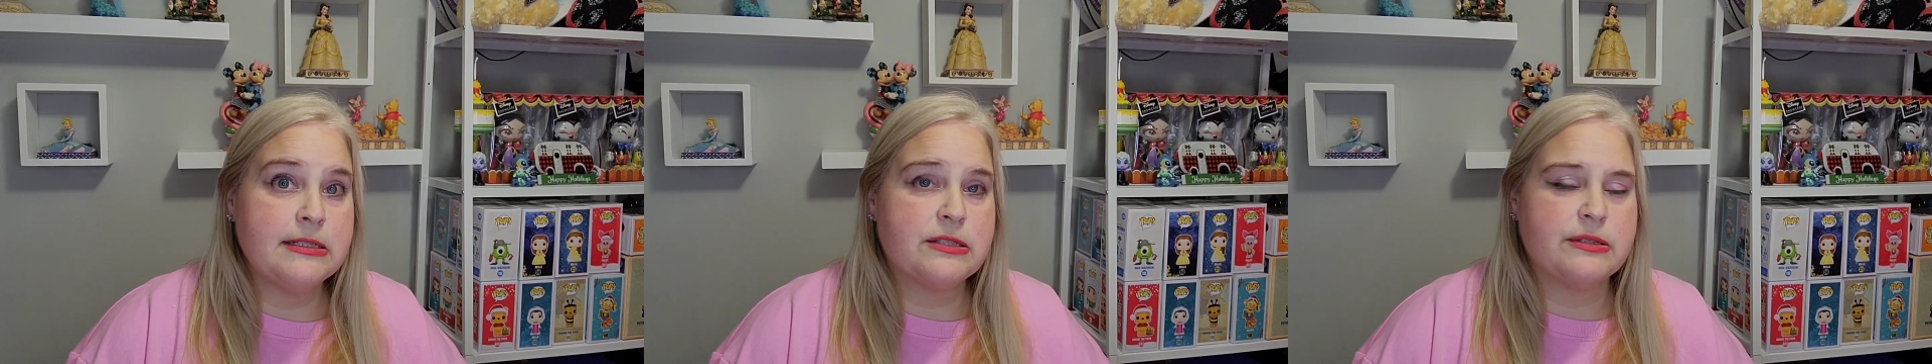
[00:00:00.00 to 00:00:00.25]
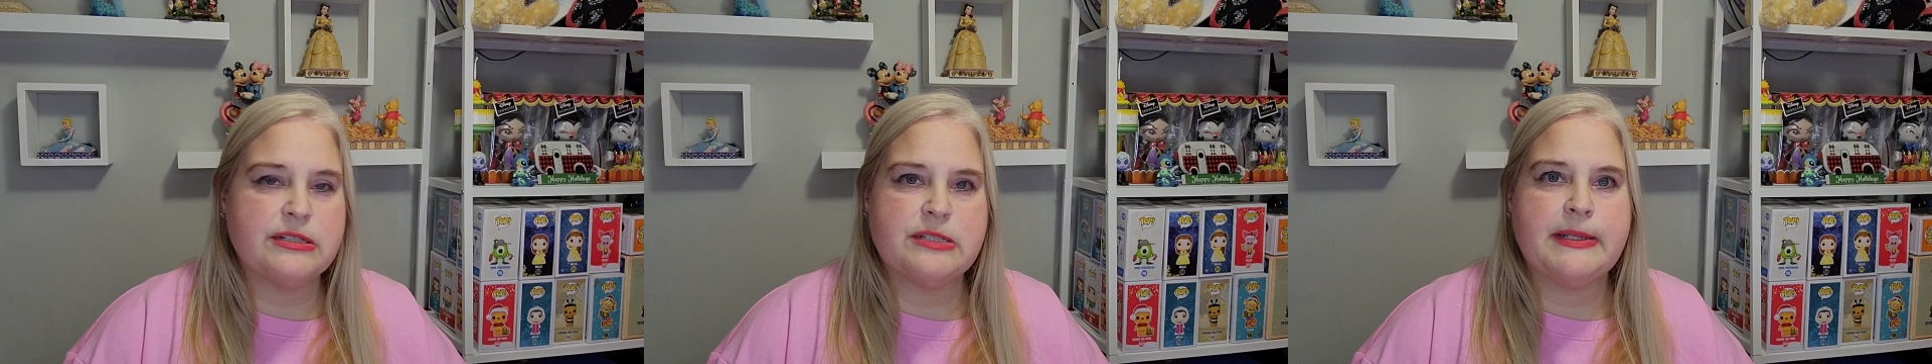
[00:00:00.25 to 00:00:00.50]
So
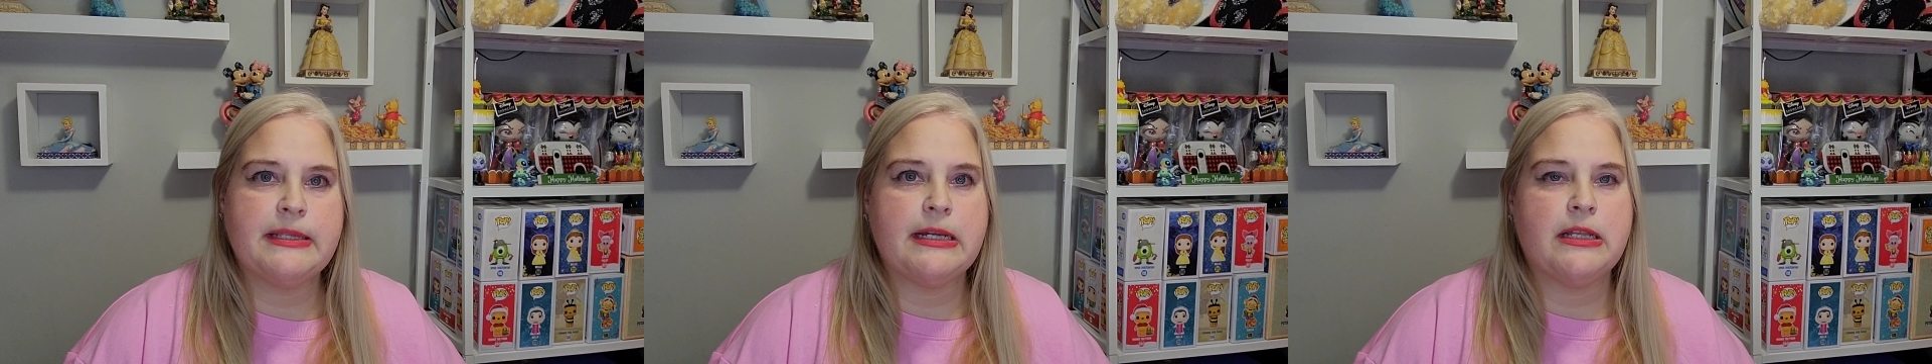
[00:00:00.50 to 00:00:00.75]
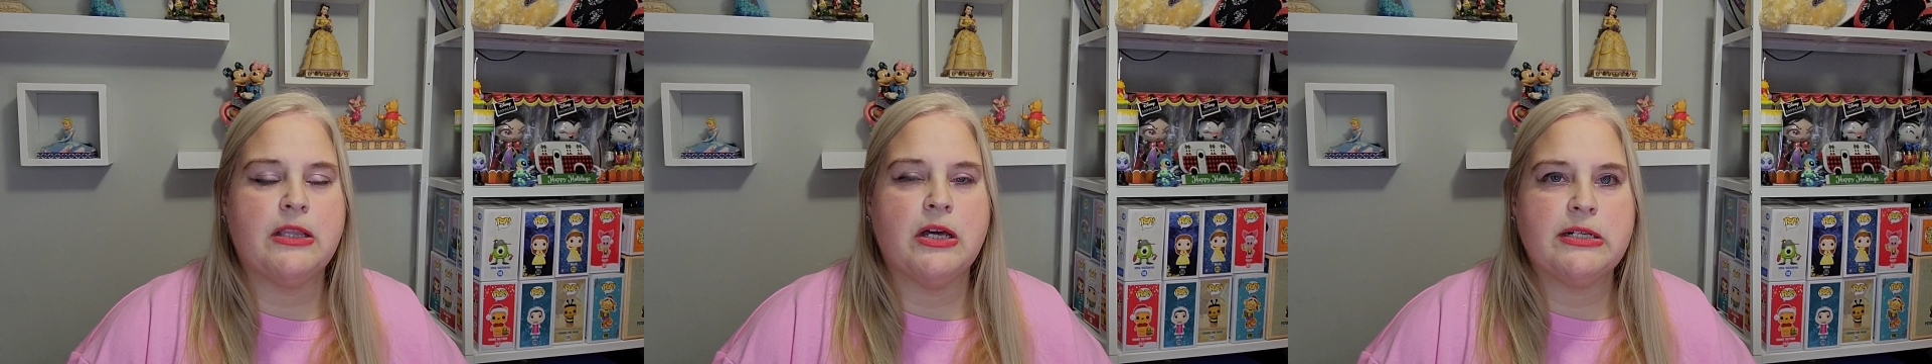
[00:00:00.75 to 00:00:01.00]
there's been like
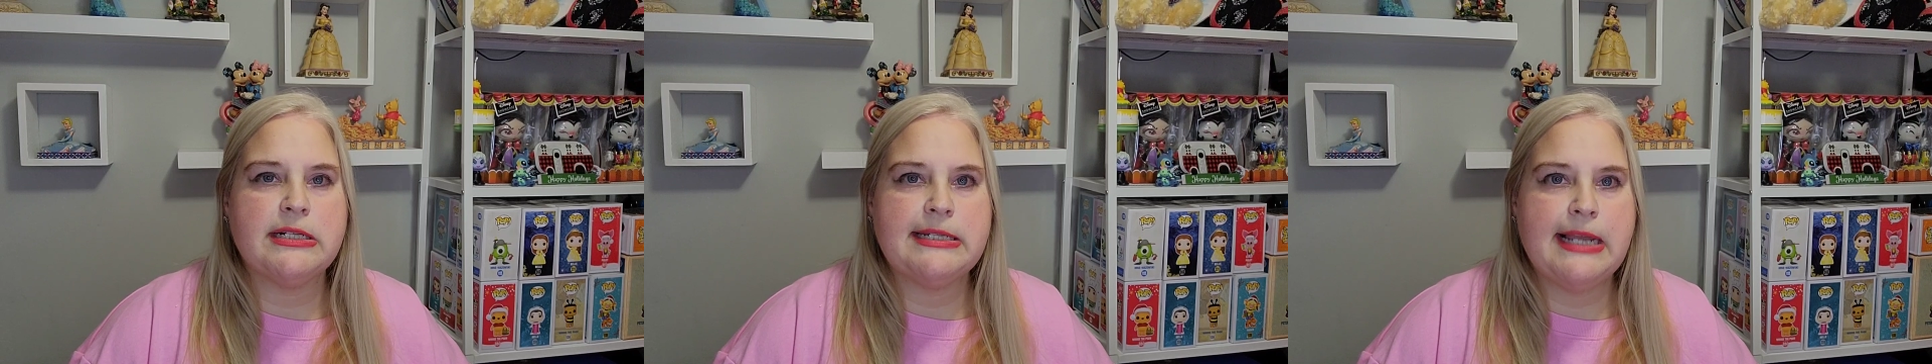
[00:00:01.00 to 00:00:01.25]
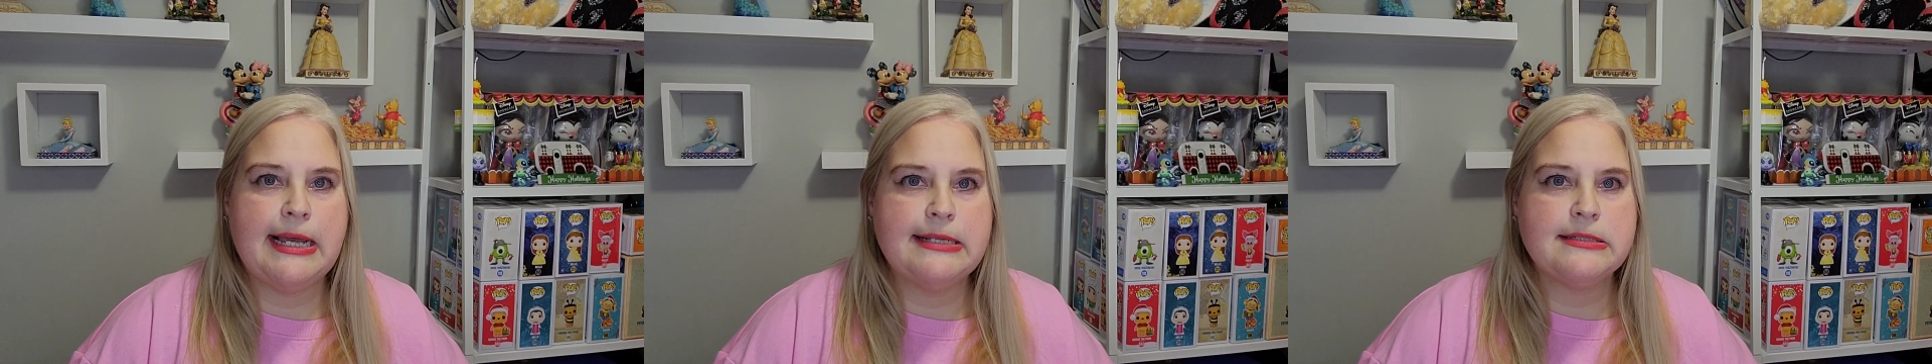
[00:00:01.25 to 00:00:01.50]
a lot of
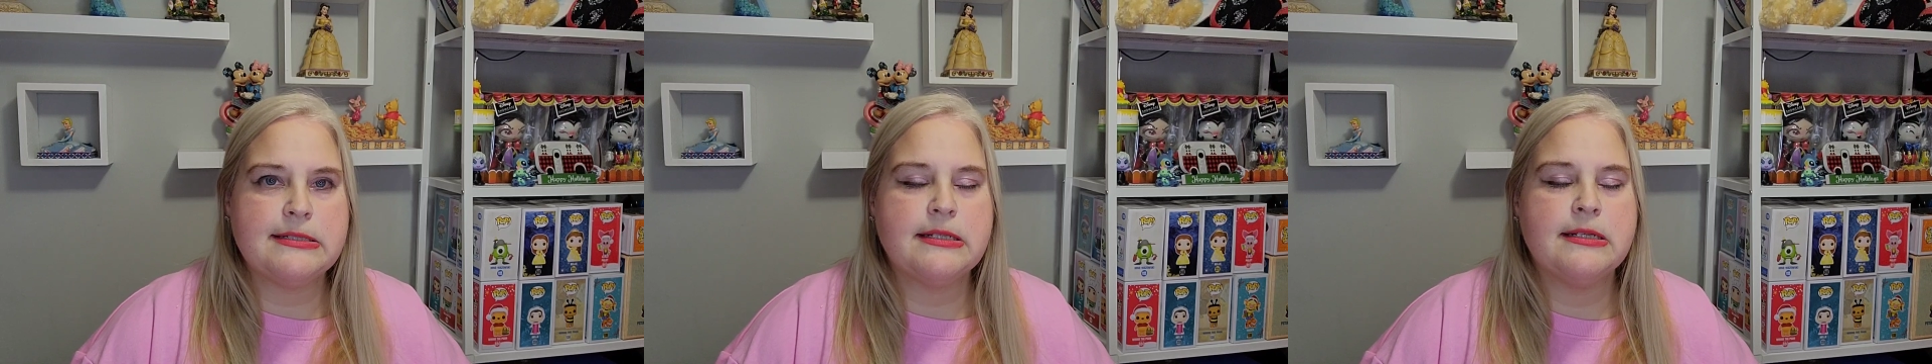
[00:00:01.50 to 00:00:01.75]
tests